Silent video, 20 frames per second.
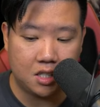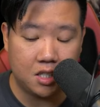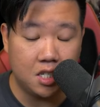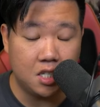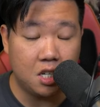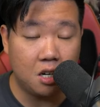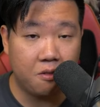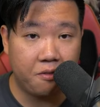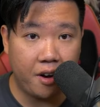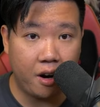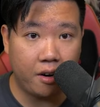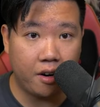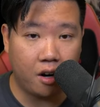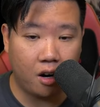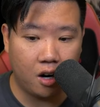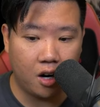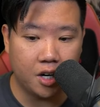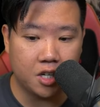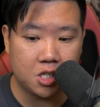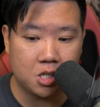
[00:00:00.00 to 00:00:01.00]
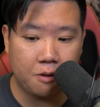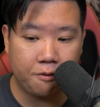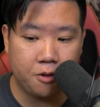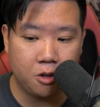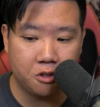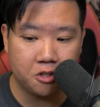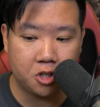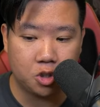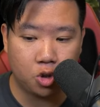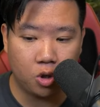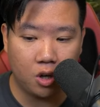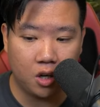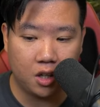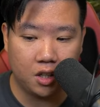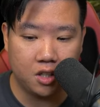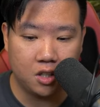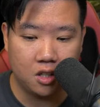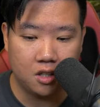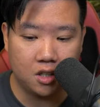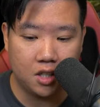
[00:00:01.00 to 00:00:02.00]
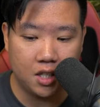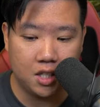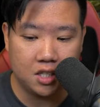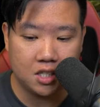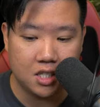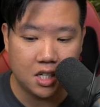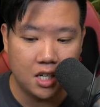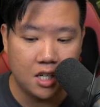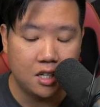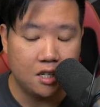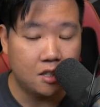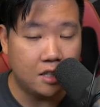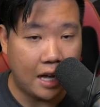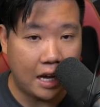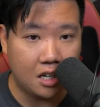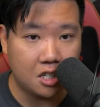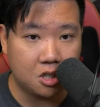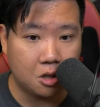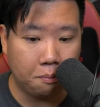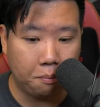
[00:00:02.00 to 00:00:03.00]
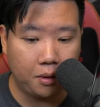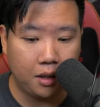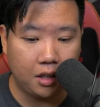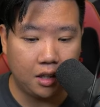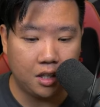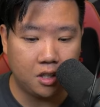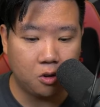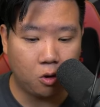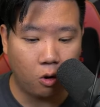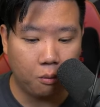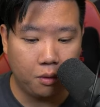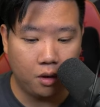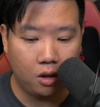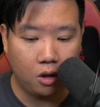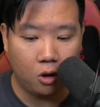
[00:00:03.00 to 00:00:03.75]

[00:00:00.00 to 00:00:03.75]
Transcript: These are very hard. So if you're struggling on these, that is completely normal.